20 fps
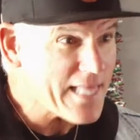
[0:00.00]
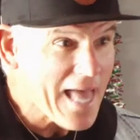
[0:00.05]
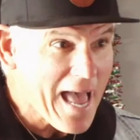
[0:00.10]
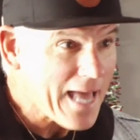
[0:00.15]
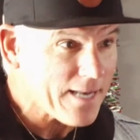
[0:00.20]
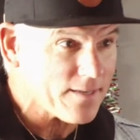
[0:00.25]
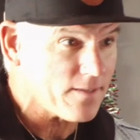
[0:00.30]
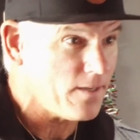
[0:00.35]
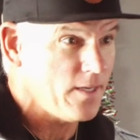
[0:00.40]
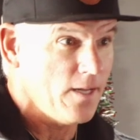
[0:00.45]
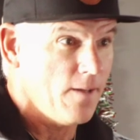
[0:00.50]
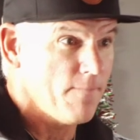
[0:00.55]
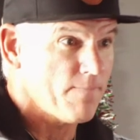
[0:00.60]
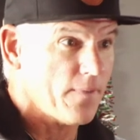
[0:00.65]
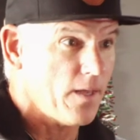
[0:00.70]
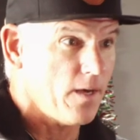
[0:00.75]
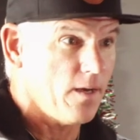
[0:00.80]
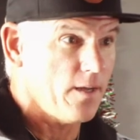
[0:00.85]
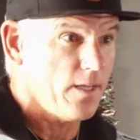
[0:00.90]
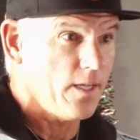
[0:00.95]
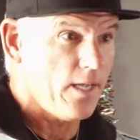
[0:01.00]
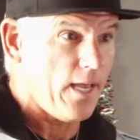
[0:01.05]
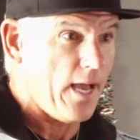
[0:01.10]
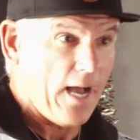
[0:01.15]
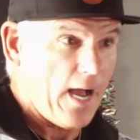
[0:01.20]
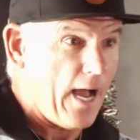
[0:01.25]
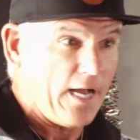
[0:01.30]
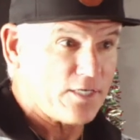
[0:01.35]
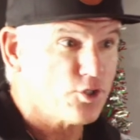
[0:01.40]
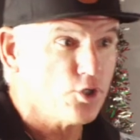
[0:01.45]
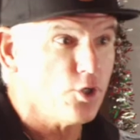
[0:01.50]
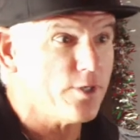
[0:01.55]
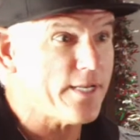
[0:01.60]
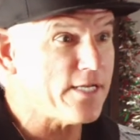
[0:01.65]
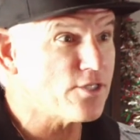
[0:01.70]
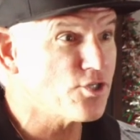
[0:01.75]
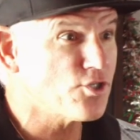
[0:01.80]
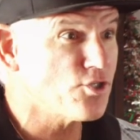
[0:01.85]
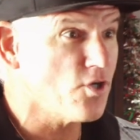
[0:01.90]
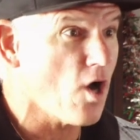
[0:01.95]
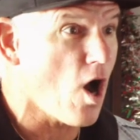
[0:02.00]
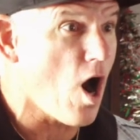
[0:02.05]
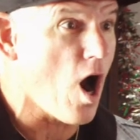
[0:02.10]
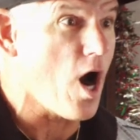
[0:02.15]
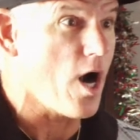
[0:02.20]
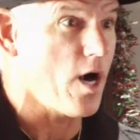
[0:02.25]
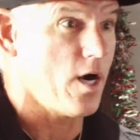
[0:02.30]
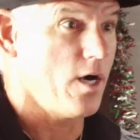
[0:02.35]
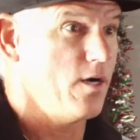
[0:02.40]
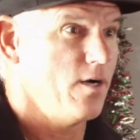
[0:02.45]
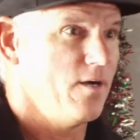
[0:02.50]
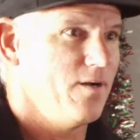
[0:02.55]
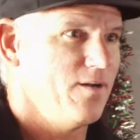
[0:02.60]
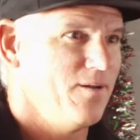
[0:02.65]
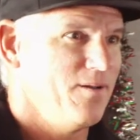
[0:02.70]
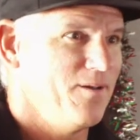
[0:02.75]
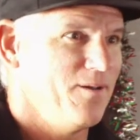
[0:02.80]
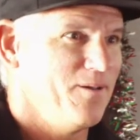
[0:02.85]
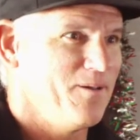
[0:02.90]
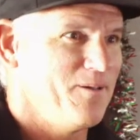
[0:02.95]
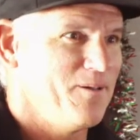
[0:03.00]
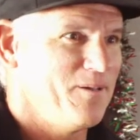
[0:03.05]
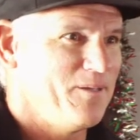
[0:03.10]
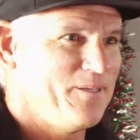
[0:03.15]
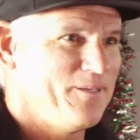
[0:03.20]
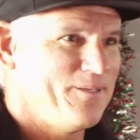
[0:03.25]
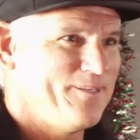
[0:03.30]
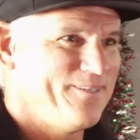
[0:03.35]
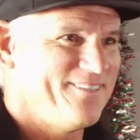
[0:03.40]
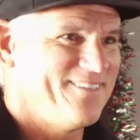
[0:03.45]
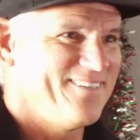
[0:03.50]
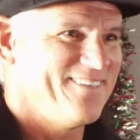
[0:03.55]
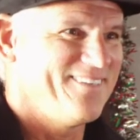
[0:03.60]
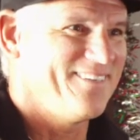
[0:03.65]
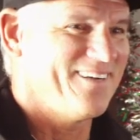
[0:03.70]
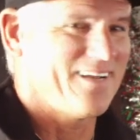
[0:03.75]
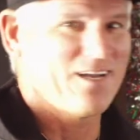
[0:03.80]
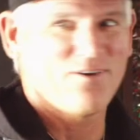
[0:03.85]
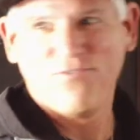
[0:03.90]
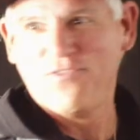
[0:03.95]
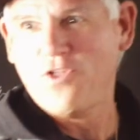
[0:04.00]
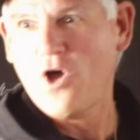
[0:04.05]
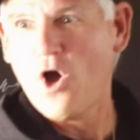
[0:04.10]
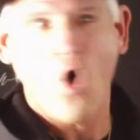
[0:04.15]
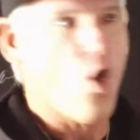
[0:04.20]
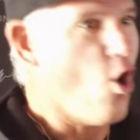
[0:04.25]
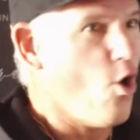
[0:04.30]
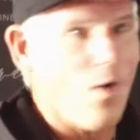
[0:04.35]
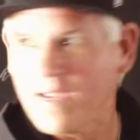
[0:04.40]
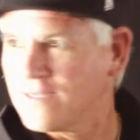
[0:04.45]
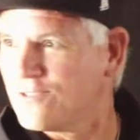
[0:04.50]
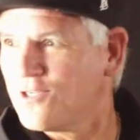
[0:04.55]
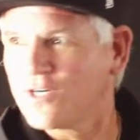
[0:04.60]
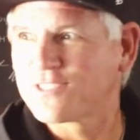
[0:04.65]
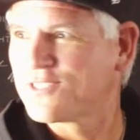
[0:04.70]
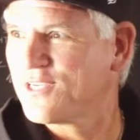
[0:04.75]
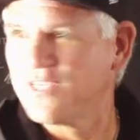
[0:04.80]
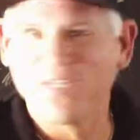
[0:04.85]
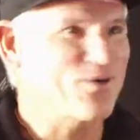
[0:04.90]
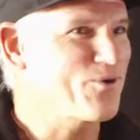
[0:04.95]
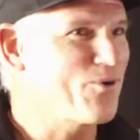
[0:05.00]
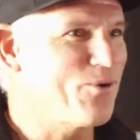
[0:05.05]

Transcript: that? Uh, a shooting star." I go, "No." I looked, you know,